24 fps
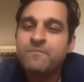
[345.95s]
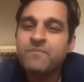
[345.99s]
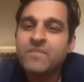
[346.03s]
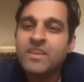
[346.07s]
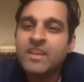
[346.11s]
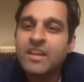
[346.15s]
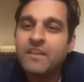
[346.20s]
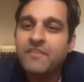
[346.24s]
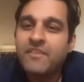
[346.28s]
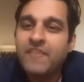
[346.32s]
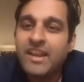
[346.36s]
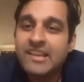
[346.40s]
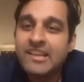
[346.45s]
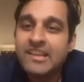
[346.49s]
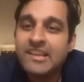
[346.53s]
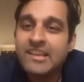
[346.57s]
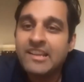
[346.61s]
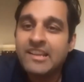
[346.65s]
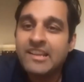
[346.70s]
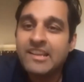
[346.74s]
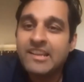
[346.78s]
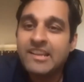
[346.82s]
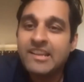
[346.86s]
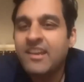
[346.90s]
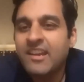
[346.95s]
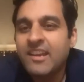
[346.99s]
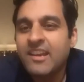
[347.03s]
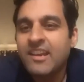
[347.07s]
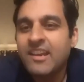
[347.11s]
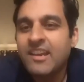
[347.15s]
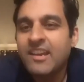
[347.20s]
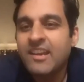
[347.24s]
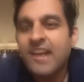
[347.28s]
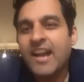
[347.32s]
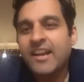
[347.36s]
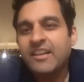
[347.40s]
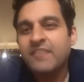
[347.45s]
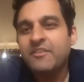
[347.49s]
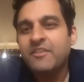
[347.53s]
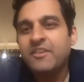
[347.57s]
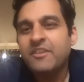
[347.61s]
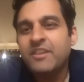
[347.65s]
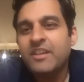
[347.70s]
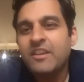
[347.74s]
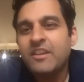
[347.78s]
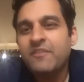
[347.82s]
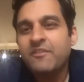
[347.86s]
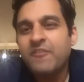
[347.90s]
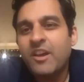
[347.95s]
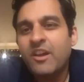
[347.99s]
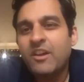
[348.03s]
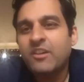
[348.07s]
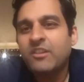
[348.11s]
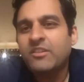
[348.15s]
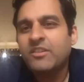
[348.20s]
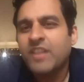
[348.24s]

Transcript: very scary activity where